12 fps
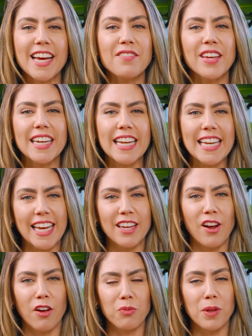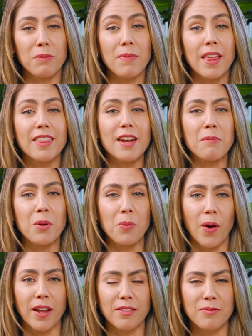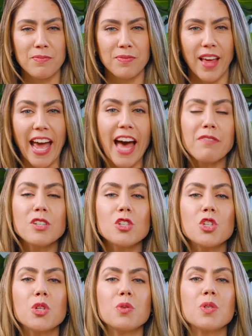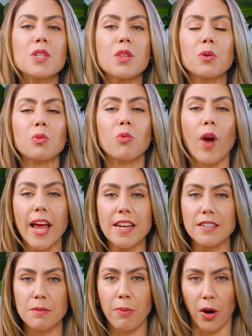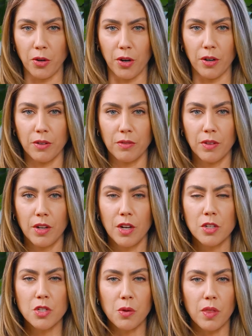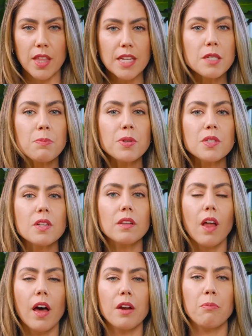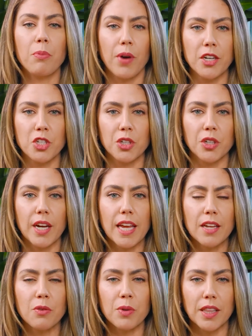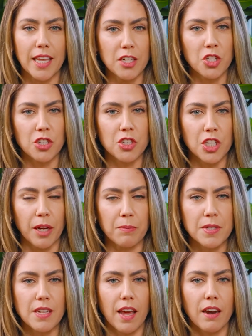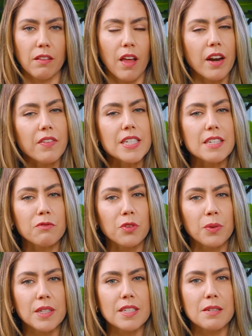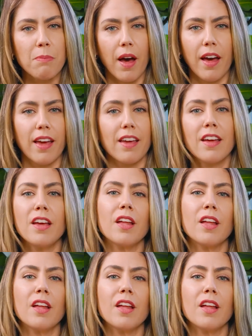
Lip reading: dive in and kick it off with myth number 1. I have to choose the right partner. So this puts a lot of pressure in relationships, and a lot of it's influenced by